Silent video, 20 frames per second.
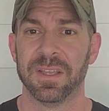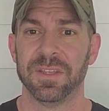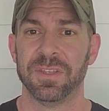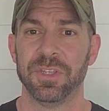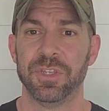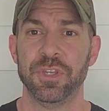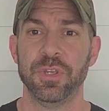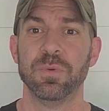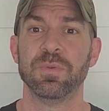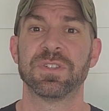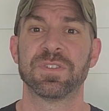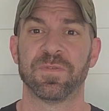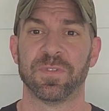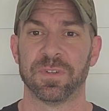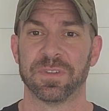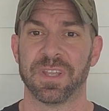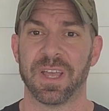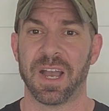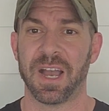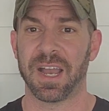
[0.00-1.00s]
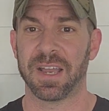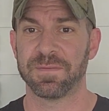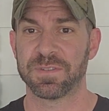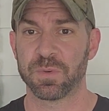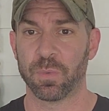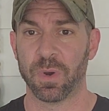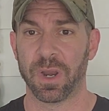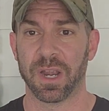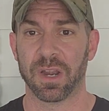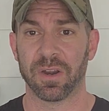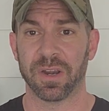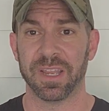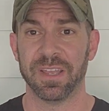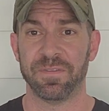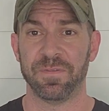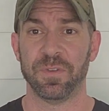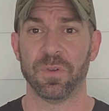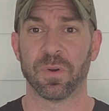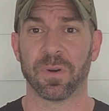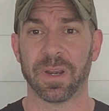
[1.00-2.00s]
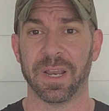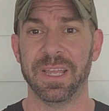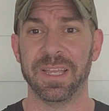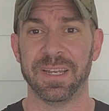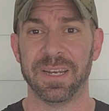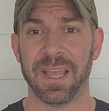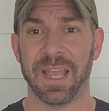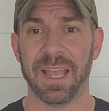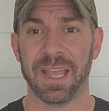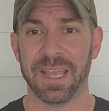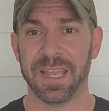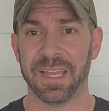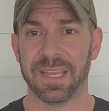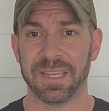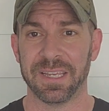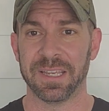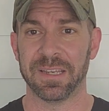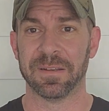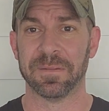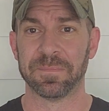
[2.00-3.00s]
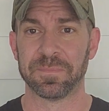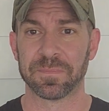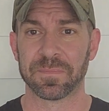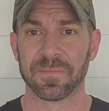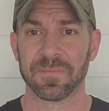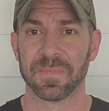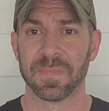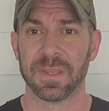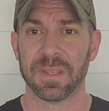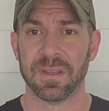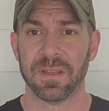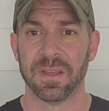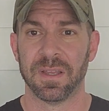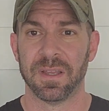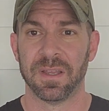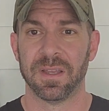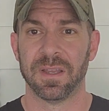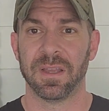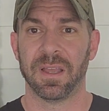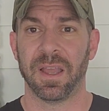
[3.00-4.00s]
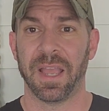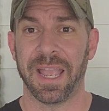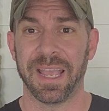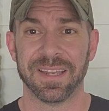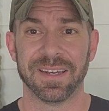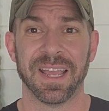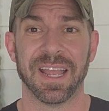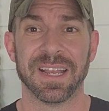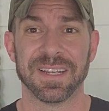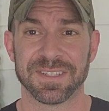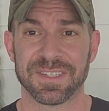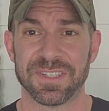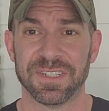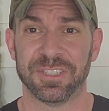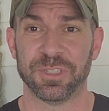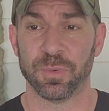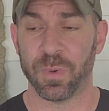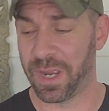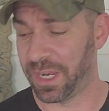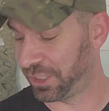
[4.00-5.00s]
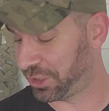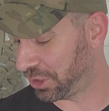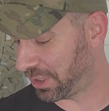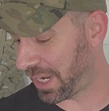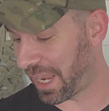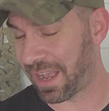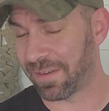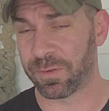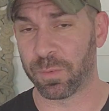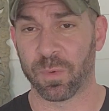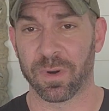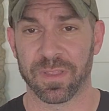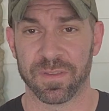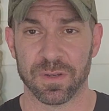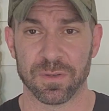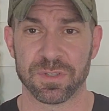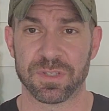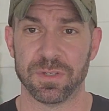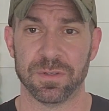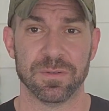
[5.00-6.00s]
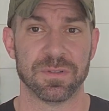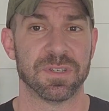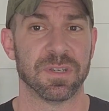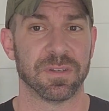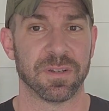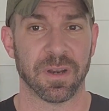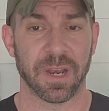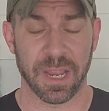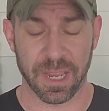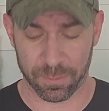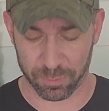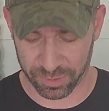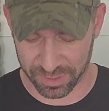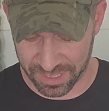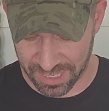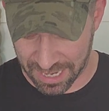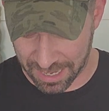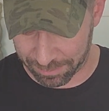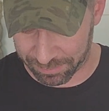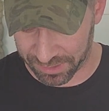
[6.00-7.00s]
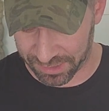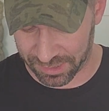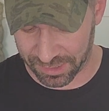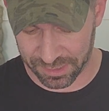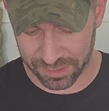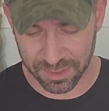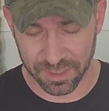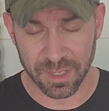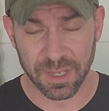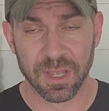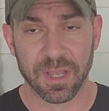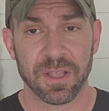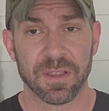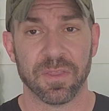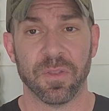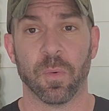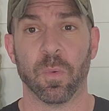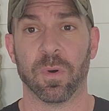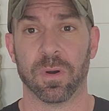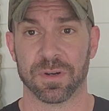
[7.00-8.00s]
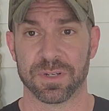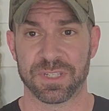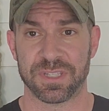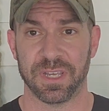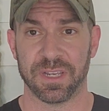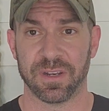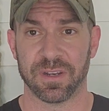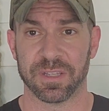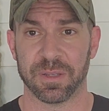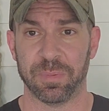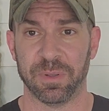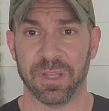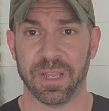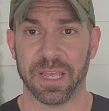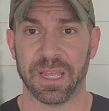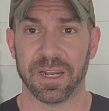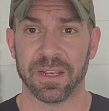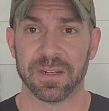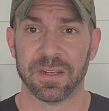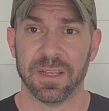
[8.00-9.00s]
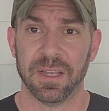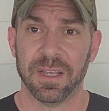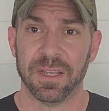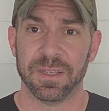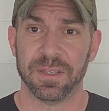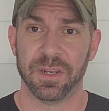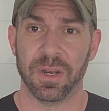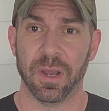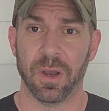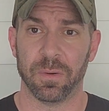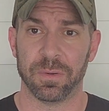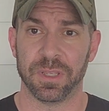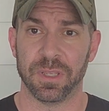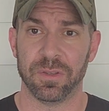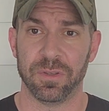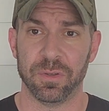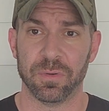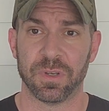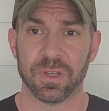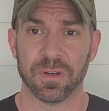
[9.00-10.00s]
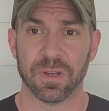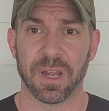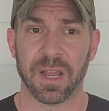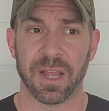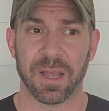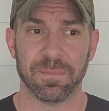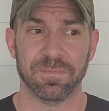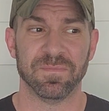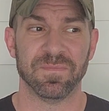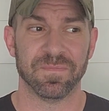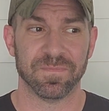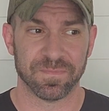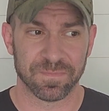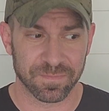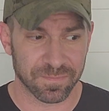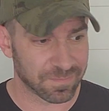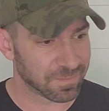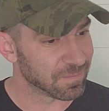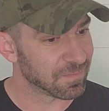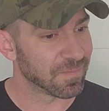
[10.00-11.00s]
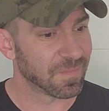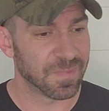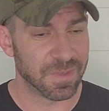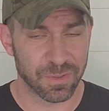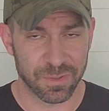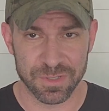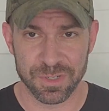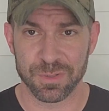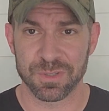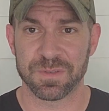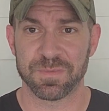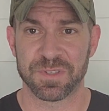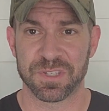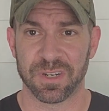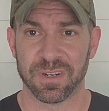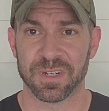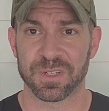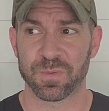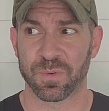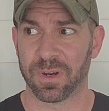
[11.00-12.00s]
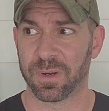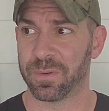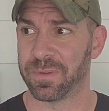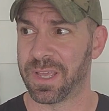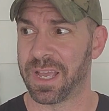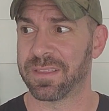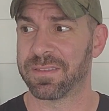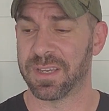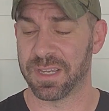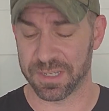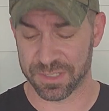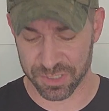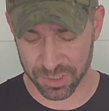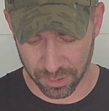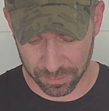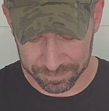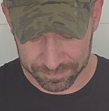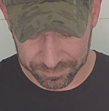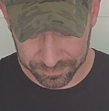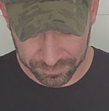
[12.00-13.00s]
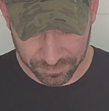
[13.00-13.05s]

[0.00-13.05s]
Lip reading: useful knives where if you're in a hand-to-hand situation, having one of those dudes in your hand would not be the worst thing on the planet. You could do some serious work with that thing. So,